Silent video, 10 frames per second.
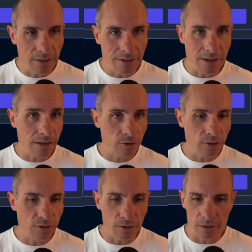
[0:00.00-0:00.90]
That actually
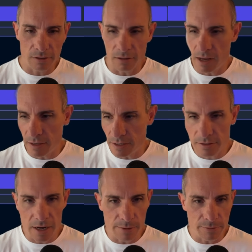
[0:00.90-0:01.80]
took a lot less
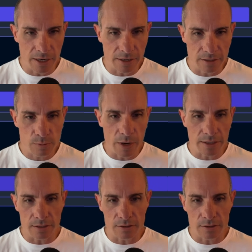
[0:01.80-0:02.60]
time than I expected.